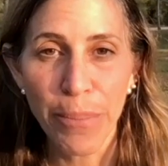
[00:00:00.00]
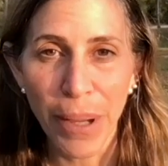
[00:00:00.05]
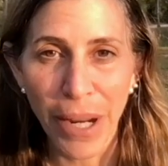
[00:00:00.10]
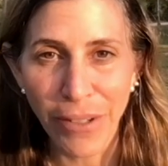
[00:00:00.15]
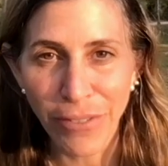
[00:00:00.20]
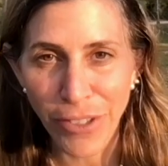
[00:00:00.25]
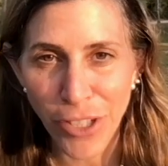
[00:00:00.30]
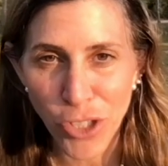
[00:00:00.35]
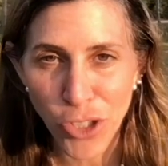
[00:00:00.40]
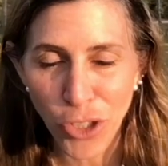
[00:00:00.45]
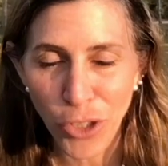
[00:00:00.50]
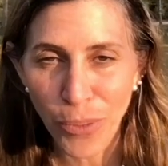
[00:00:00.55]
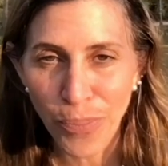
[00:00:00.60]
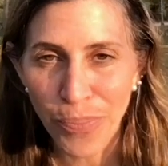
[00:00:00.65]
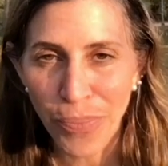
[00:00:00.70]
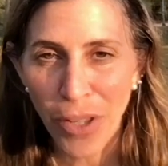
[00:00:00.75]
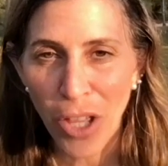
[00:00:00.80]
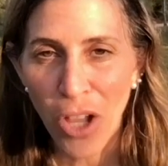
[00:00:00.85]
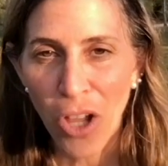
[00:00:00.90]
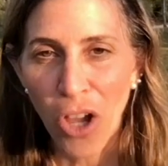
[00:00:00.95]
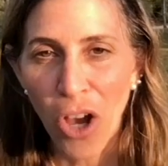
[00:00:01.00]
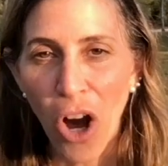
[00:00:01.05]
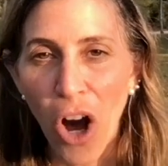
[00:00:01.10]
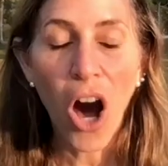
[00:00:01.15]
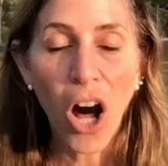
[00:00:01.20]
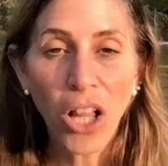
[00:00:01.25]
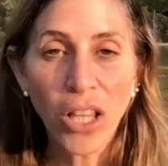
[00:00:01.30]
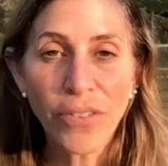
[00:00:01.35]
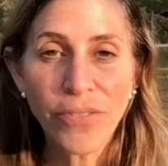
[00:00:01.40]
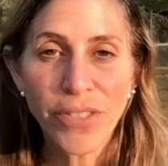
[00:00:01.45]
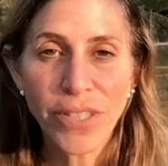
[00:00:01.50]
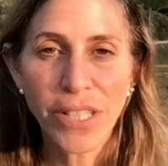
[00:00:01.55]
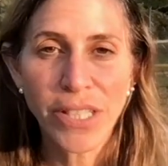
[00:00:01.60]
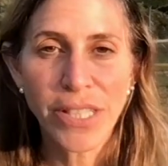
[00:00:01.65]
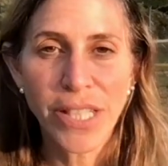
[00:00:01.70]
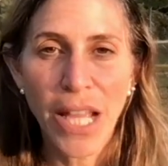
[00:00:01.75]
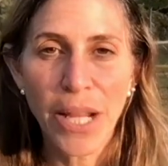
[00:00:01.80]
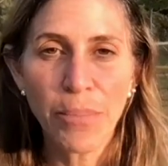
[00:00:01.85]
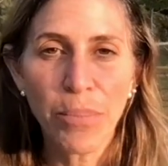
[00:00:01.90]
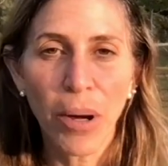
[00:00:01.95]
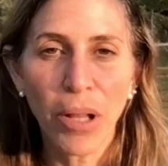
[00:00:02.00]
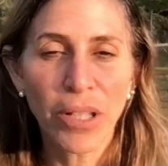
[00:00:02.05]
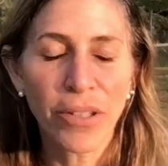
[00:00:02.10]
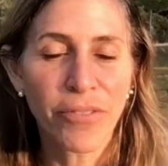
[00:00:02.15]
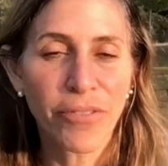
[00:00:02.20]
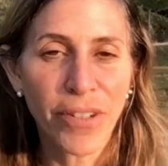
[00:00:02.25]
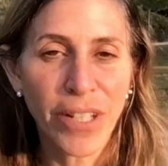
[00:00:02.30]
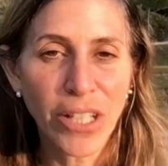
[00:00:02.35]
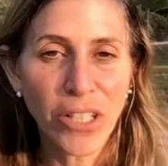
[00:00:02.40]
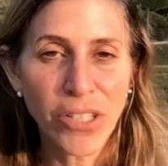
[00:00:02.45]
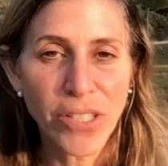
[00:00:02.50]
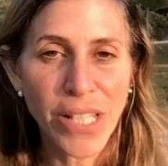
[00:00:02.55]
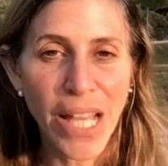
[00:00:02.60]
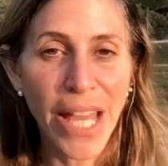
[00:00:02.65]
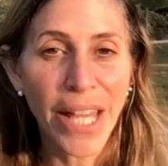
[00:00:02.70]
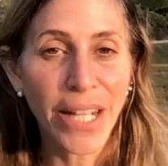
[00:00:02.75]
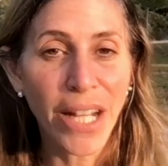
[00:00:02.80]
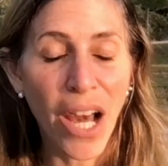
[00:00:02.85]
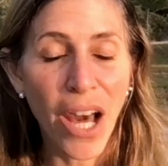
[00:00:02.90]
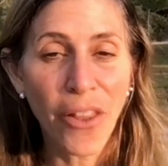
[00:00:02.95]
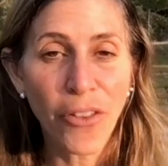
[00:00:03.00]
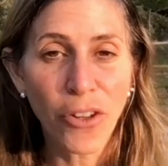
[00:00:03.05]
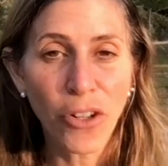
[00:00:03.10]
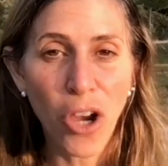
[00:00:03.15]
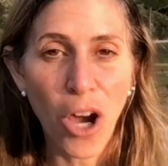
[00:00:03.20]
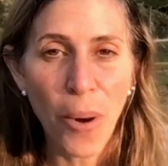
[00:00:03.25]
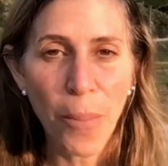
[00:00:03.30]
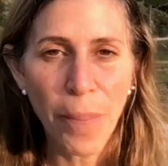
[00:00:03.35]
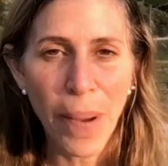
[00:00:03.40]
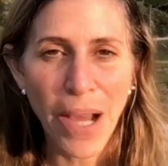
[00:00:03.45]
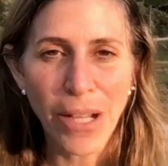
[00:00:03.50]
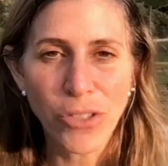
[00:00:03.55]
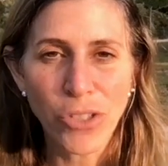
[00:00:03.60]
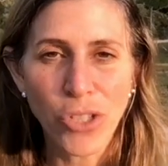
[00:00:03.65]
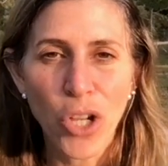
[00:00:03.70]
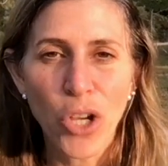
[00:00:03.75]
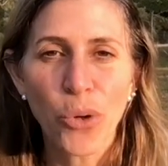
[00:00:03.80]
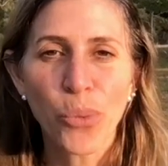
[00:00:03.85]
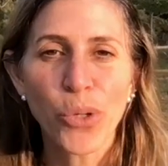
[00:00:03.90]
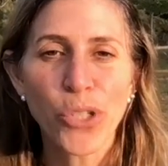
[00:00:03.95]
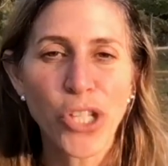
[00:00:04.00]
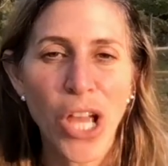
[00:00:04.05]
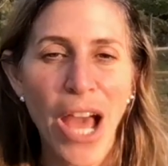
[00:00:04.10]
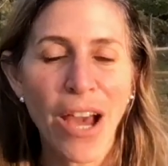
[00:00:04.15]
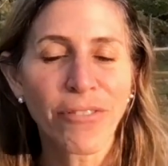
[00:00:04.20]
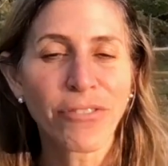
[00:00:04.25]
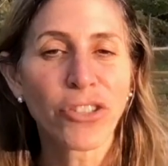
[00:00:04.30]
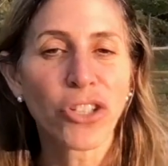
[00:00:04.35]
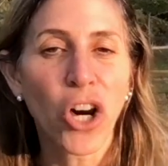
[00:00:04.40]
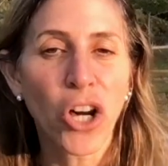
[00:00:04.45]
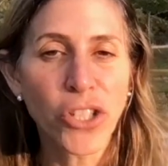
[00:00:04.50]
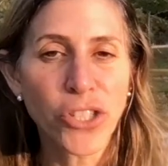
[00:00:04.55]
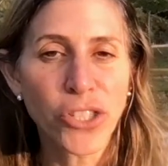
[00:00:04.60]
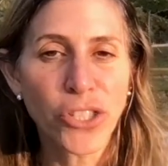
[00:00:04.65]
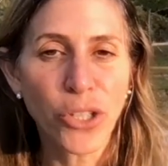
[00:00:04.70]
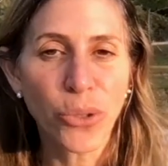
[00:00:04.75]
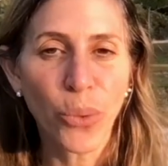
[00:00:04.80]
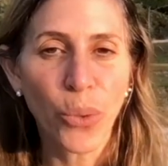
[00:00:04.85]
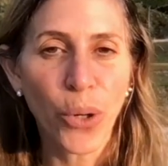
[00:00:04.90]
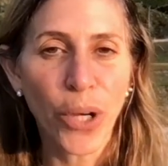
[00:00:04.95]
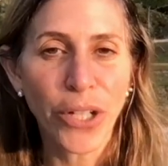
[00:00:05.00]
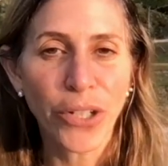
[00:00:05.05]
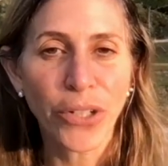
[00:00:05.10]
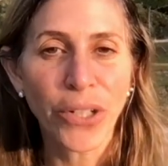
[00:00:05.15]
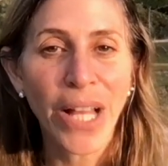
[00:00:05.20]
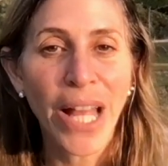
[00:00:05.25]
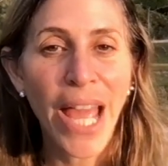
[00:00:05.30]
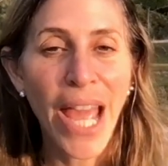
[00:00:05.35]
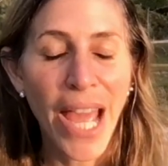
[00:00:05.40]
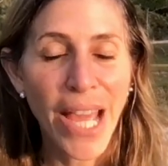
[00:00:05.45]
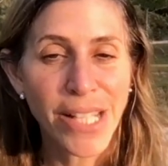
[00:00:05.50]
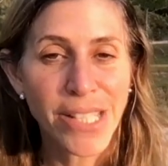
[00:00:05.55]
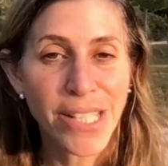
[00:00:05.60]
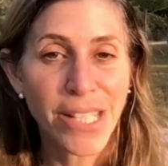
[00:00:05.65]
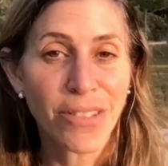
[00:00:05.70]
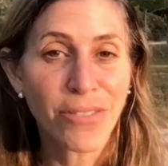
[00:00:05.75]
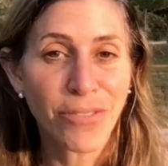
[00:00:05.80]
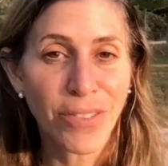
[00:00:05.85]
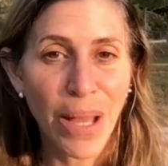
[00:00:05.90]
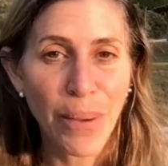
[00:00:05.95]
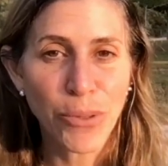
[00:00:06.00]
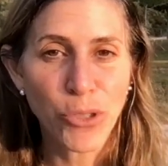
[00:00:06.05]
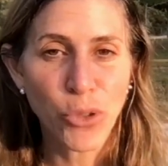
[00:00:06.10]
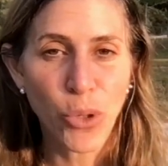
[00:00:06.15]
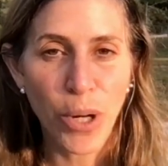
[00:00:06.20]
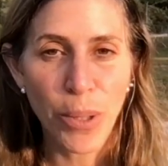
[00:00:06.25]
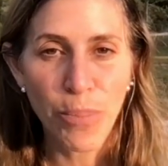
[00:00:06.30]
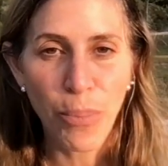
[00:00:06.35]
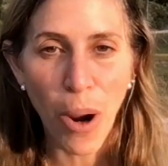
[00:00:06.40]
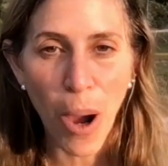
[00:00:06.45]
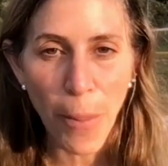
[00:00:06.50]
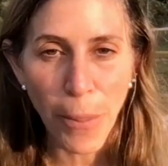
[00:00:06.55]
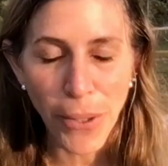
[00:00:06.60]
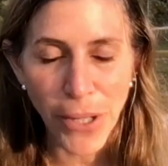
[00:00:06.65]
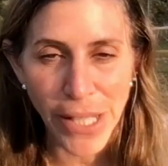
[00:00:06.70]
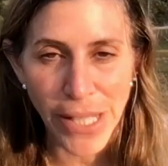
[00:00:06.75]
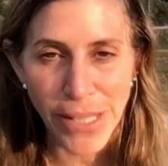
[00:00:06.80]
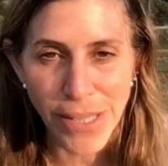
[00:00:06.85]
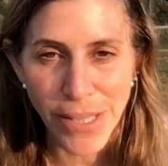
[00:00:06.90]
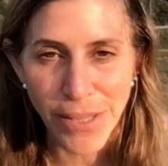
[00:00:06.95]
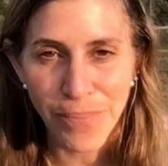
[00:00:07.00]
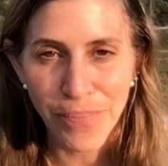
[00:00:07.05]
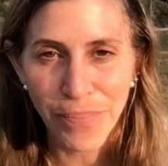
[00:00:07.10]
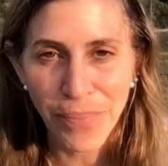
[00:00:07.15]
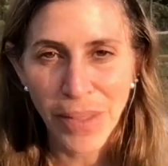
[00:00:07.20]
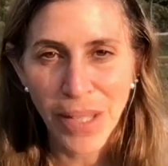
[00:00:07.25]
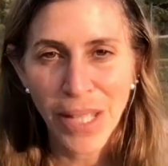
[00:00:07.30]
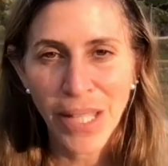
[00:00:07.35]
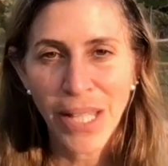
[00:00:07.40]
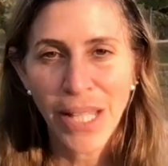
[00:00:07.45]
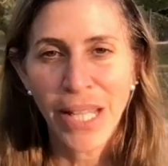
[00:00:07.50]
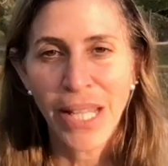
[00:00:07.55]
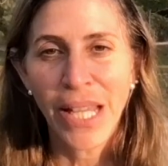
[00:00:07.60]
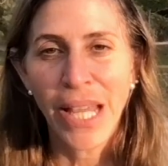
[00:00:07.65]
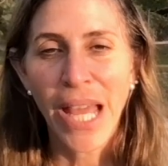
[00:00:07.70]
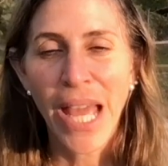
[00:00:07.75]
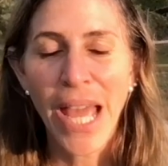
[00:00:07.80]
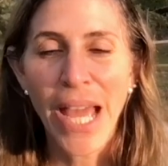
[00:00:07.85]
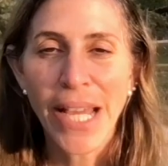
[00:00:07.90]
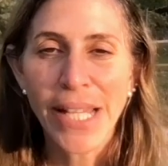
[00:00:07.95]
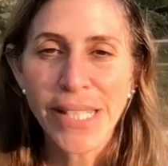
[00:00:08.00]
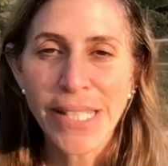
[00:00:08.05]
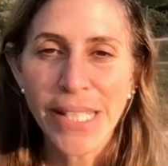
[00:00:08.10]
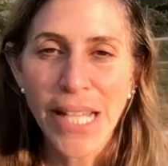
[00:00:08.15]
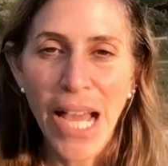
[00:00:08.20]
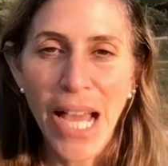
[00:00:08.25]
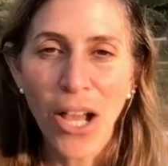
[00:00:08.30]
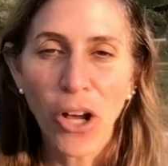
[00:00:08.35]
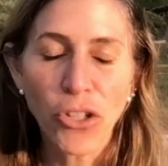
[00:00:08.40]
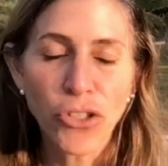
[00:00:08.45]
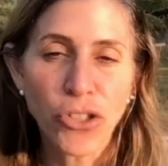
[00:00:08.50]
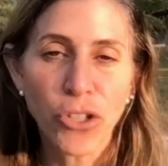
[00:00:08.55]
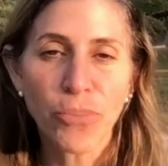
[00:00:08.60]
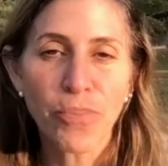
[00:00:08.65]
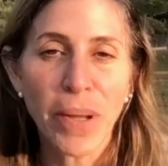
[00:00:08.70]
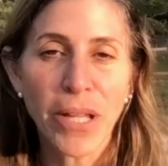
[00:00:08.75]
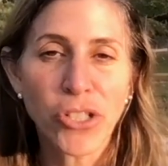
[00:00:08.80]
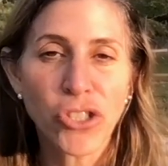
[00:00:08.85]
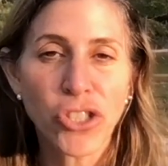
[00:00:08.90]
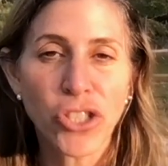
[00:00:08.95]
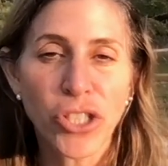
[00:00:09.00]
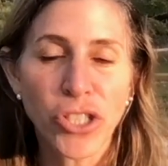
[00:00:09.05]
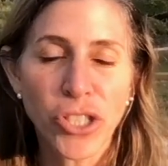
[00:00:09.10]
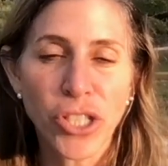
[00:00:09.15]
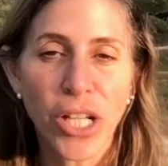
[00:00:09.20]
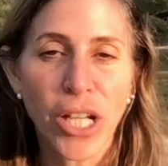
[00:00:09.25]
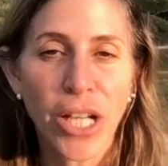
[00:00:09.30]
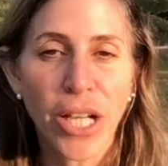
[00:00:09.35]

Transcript: beneficial. Olives contain polyphenols and other compounds which have non-steroidal anti-inflammatory properties. And I also mentioned